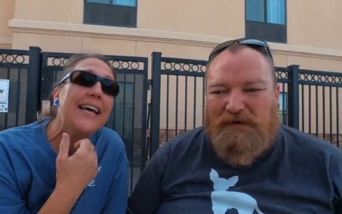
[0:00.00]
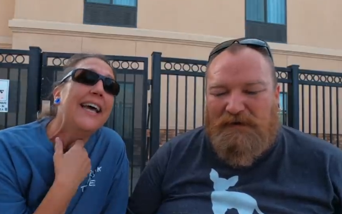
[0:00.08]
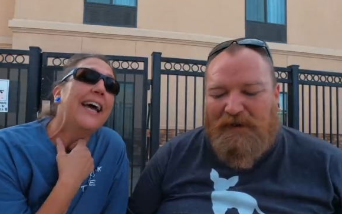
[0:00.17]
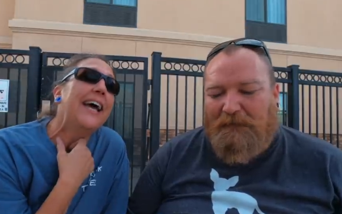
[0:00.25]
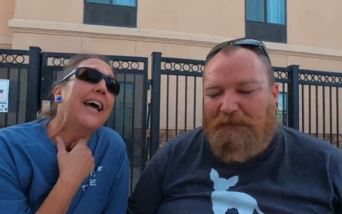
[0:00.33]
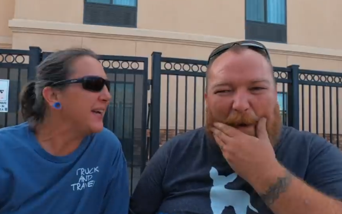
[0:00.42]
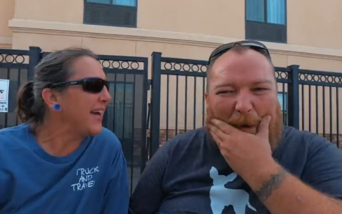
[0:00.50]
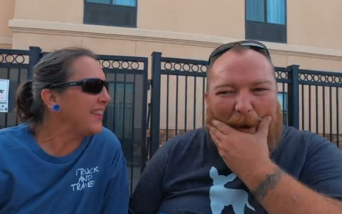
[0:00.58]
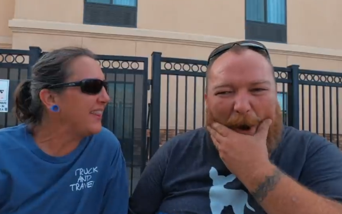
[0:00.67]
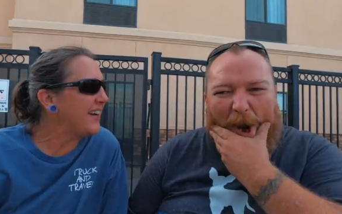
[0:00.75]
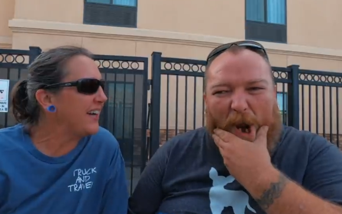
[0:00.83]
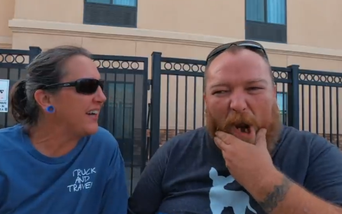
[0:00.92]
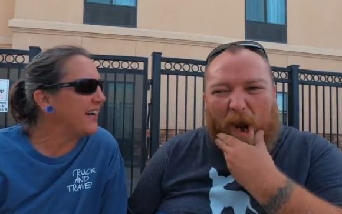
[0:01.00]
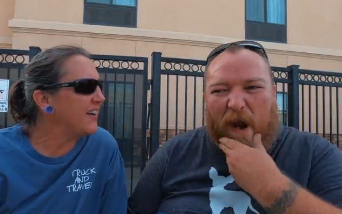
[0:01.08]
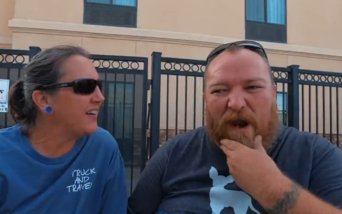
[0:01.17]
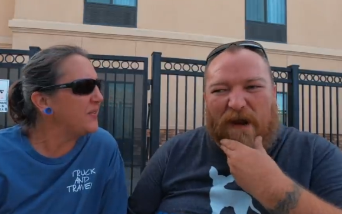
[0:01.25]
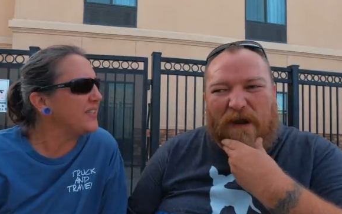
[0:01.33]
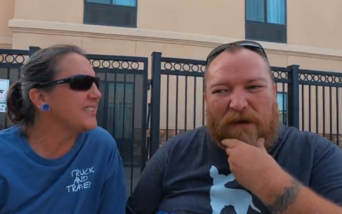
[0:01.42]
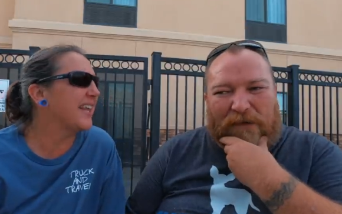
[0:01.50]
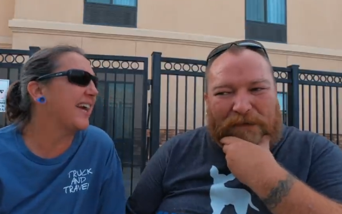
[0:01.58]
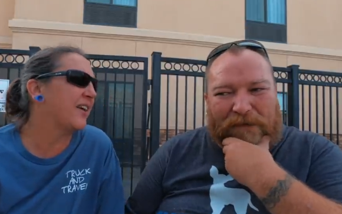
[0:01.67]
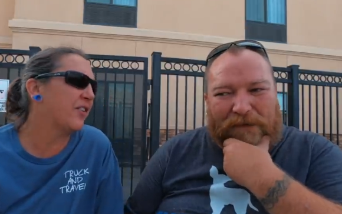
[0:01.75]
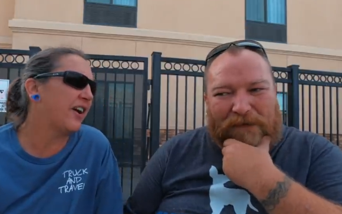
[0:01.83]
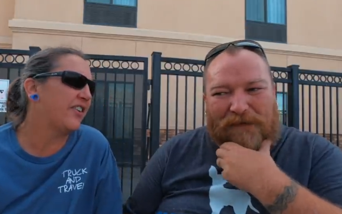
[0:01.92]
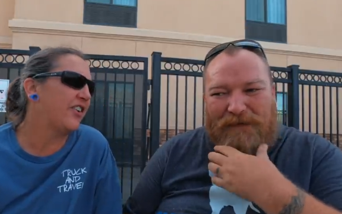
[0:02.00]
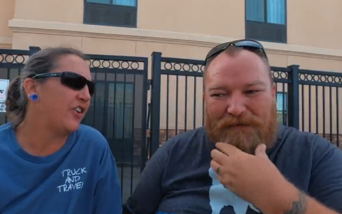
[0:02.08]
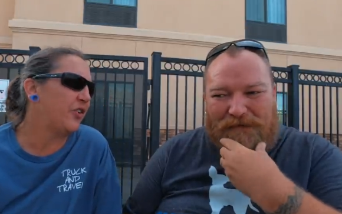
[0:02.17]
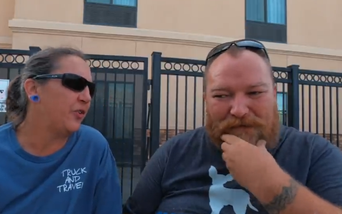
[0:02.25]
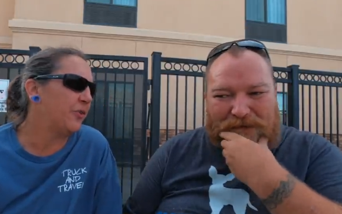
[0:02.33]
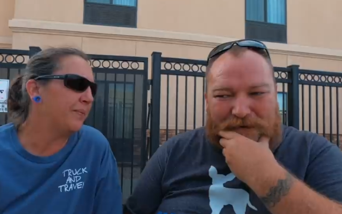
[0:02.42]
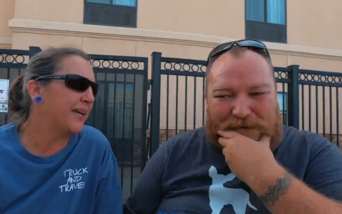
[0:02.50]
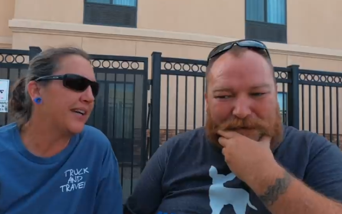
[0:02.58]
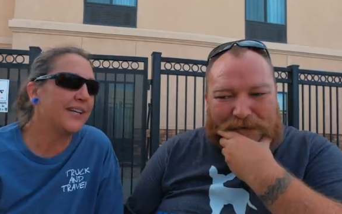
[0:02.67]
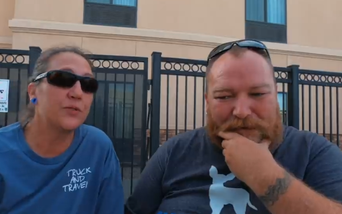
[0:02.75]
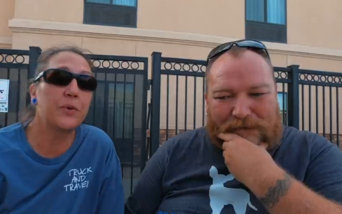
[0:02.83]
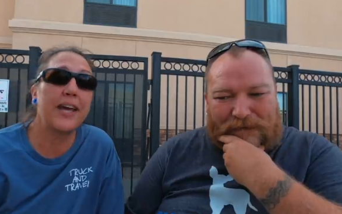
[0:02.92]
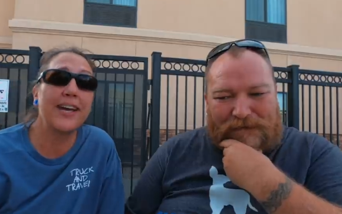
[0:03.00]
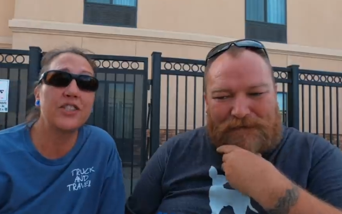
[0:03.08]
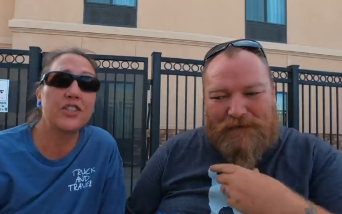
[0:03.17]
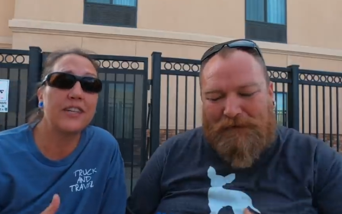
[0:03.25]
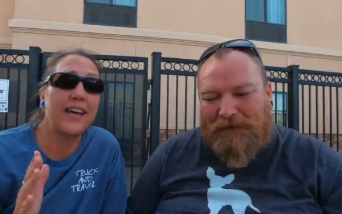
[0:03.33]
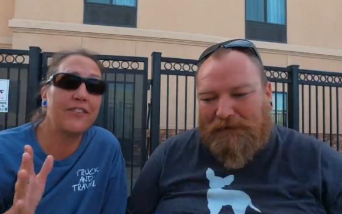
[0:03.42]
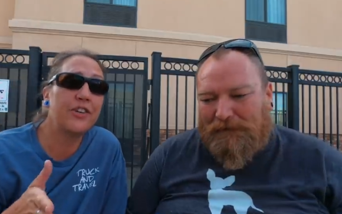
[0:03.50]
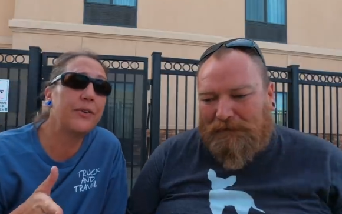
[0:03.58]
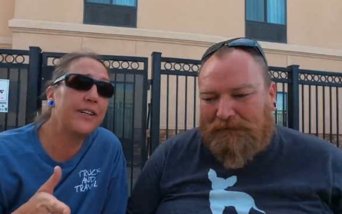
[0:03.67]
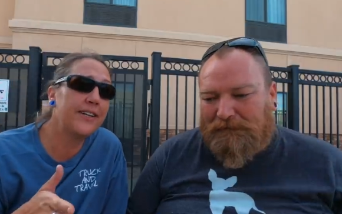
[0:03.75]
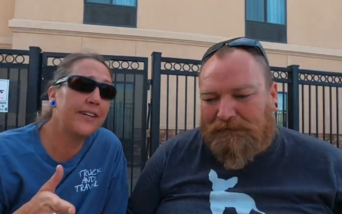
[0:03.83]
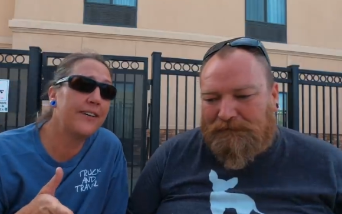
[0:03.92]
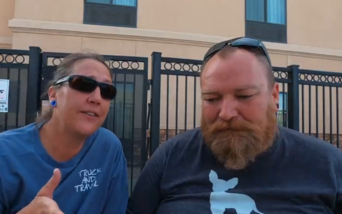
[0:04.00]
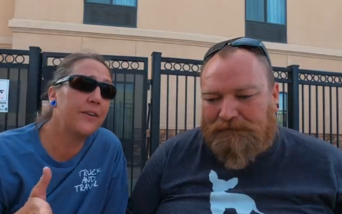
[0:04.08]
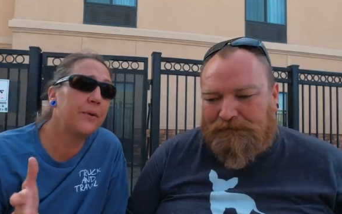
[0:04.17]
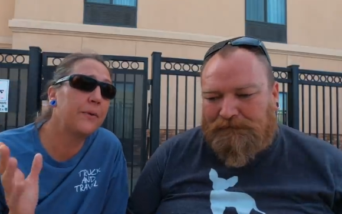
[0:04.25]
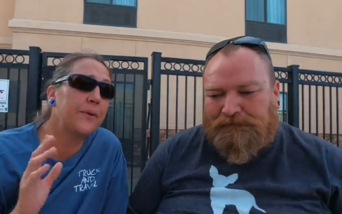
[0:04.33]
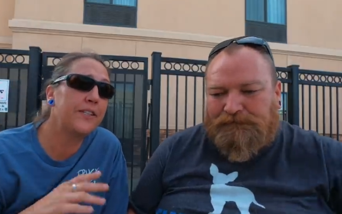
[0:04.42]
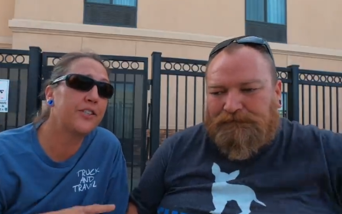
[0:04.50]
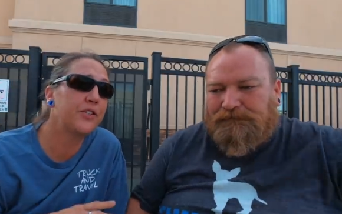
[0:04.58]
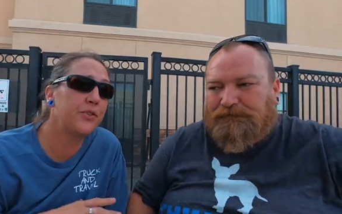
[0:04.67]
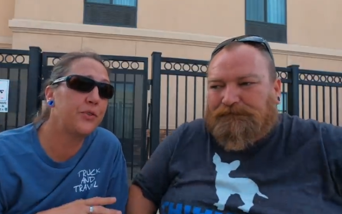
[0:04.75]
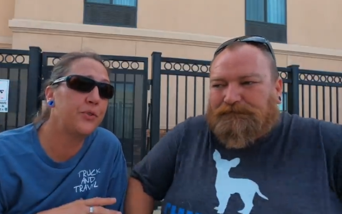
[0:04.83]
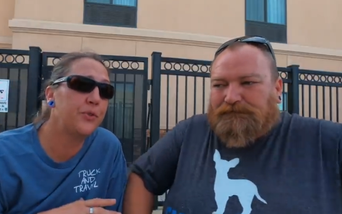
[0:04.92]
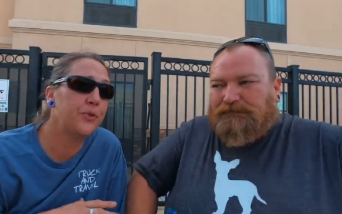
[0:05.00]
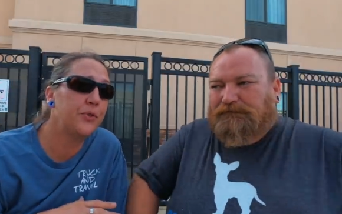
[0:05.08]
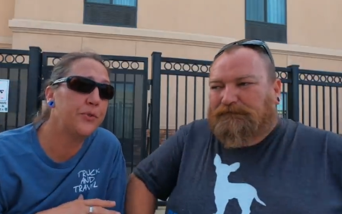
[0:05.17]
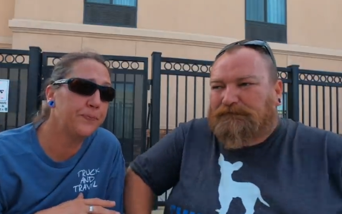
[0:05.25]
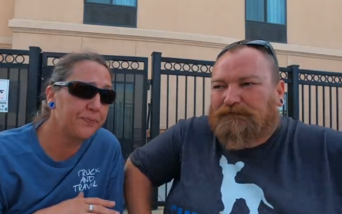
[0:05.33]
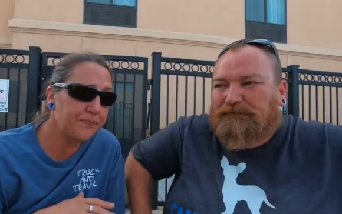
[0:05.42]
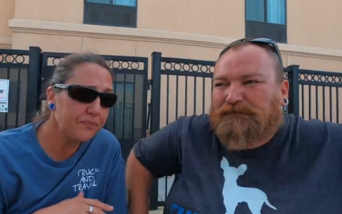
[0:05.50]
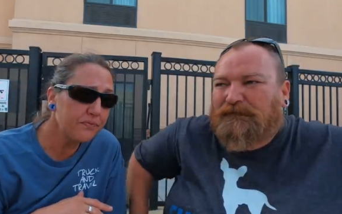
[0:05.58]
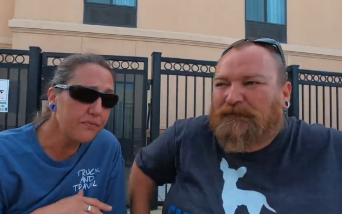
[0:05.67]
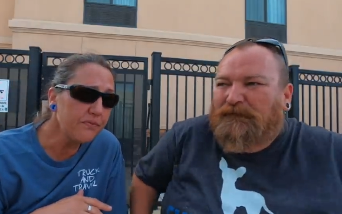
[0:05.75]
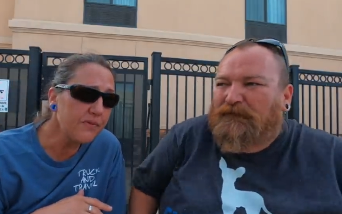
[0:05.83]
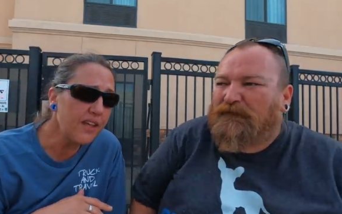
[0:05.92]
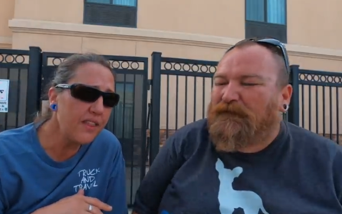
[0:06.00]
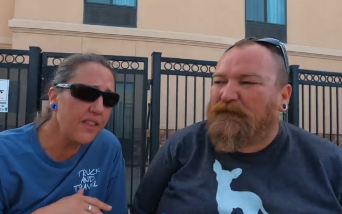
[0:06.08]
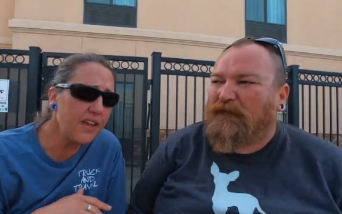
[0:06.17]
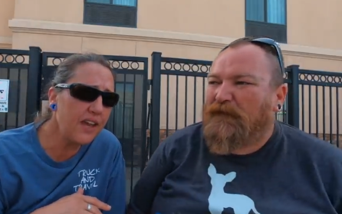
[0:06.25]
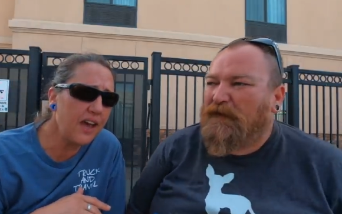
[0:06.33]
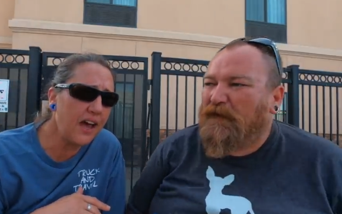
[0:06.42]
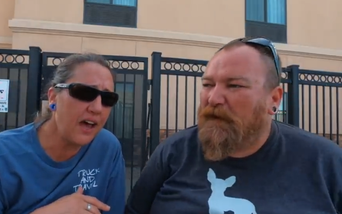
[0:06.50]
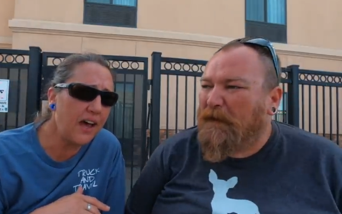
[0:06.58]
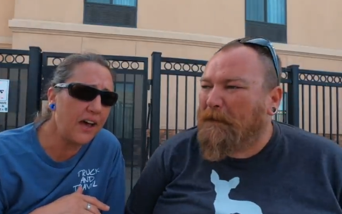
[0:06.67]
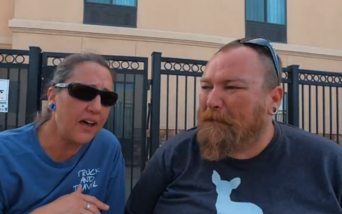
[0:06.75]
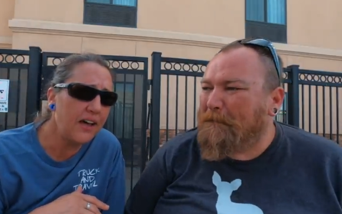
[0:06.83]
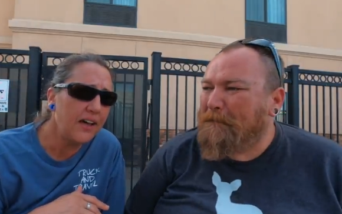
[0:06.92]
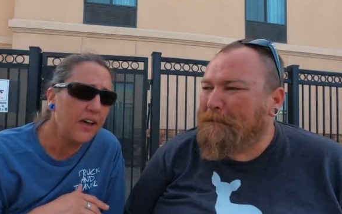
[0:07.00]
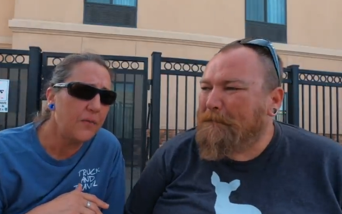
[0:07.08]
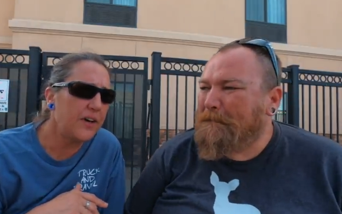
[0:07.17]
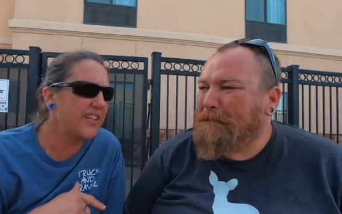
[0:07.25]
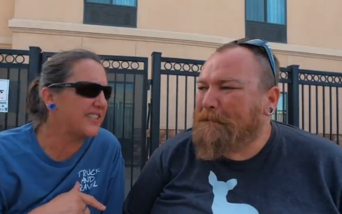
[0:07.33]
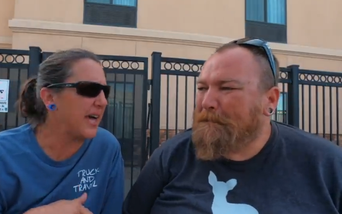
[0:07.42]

Speaker 1: Yeah. We got there, it was like around noon because we actually, after we delivered, we went to the uh, what is